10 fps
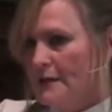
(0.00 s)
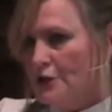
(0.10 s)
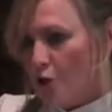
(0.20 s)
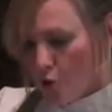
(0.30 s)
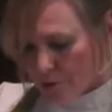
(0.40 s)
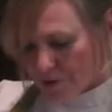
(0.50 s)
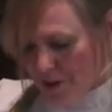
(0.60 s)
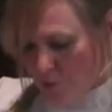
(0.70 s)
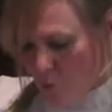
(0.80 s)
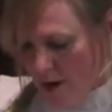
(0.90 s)
to hurt
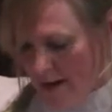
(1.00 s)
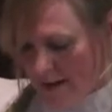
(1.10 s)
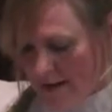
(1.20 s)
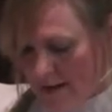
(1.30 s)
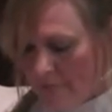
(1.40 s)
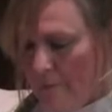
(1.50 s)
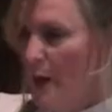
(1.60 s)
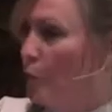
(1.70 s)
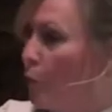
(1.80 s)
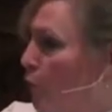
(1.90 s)
someone
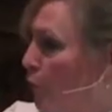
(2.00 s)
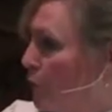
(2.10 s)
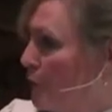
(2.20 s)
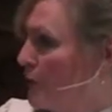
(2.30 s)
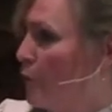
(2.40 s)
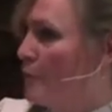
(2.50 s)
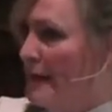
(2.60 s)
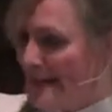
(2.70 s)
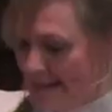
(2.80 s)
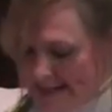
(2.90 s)
by word or
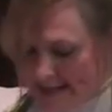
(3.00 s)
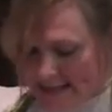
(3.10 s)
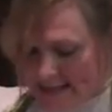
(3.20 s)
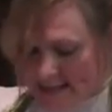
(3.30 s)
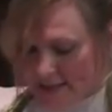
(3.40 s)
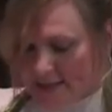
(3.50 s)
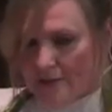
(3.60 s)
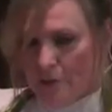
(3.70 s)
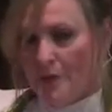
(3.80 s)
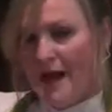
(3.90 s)
by deed
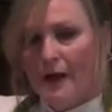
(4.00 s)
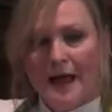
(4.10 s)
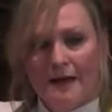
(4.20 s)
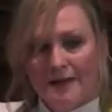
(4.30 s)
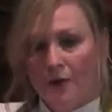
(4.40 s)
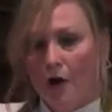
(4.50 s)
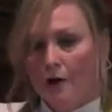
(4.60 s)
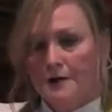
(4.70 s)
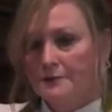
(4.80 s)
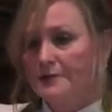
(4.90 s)
without having the
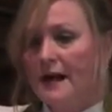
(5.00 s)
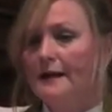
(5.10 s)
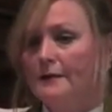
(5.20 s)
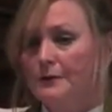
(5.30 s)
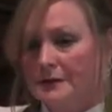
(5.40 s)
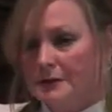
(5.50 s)
heart defiled.